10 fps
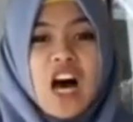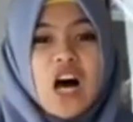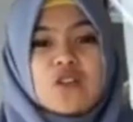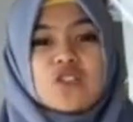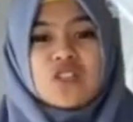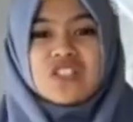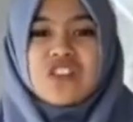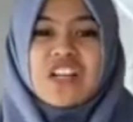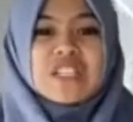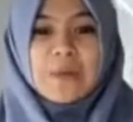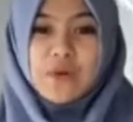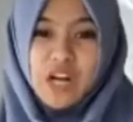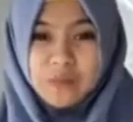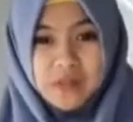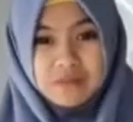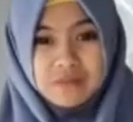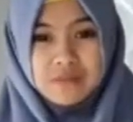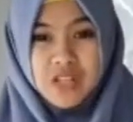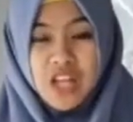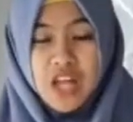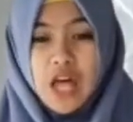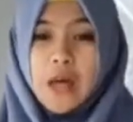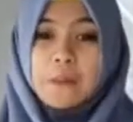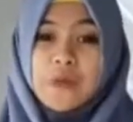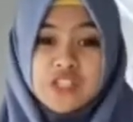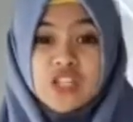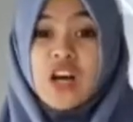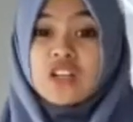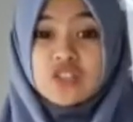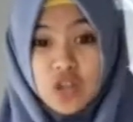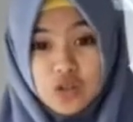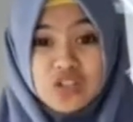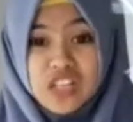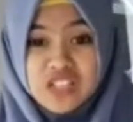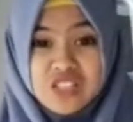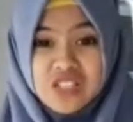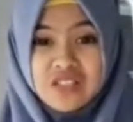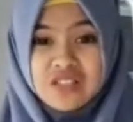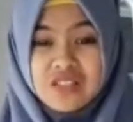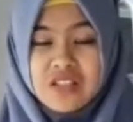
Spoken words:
how to address a problem, pitch solutions,